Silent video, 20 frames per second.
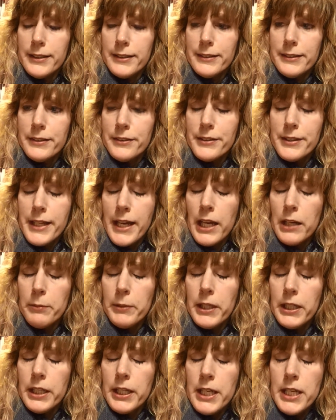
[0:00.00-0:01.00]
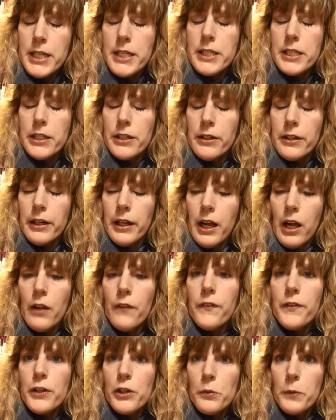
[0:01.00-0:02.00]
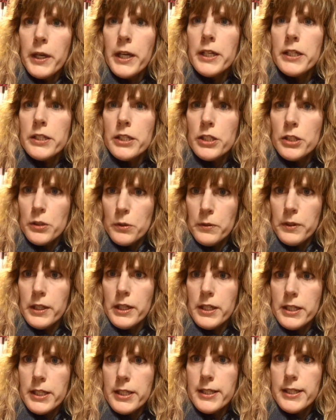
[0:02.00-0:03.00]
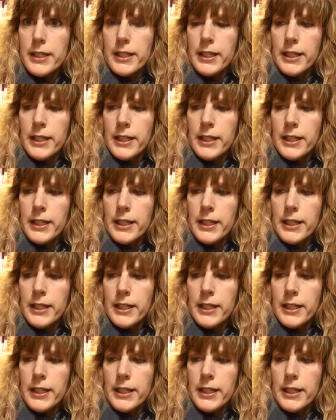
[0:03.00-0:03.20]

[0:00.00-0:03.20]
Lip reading: there's got to be an easier and a healthier way to do this.